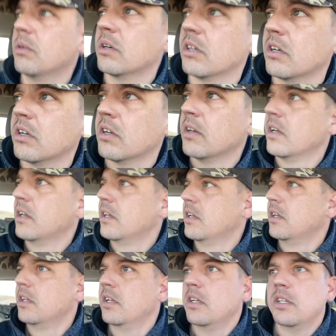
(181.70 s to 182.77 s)
or
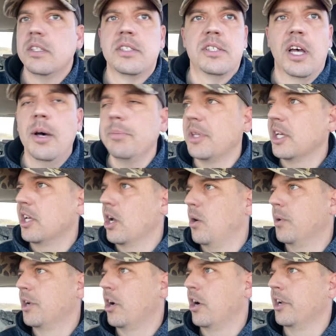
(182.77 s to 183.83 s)
something
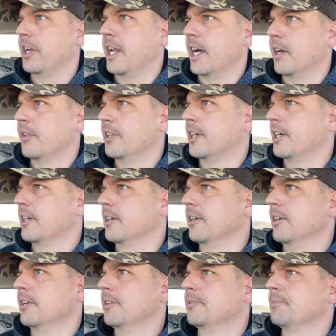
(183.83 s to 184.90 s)
going on down
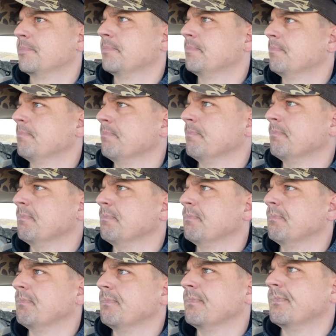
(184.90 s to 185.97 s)
there.
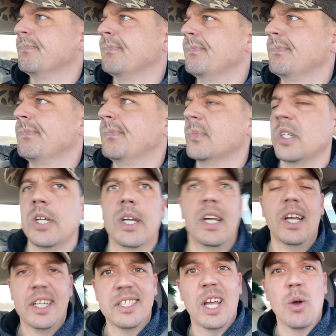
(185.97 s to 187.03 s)
Hmm.
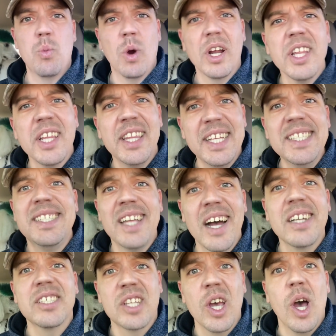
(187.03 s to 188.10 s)
It's like, where did these
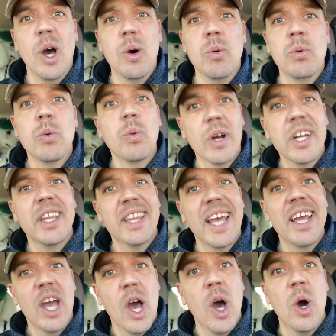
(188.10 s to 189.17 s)
ducks go? Where did they
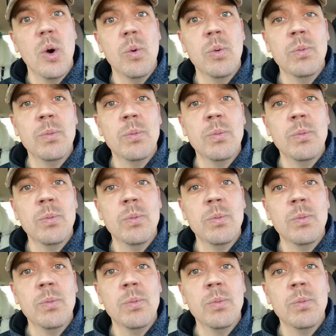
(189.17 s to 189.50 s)
go?